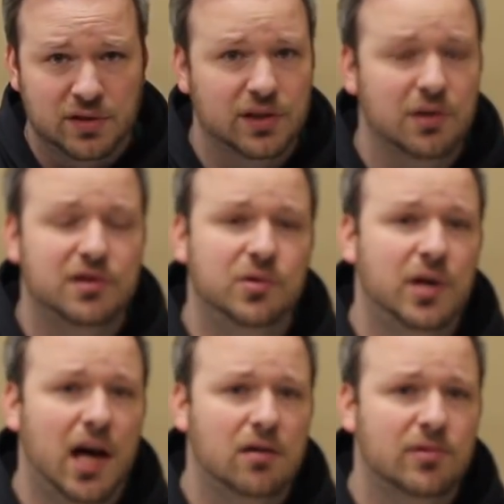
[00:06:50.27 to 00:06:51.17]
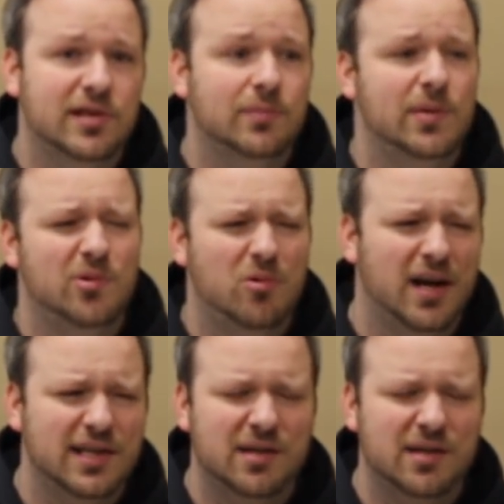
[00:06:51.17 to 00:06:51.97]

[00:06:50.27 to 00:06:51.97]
It's those two calibers that people want.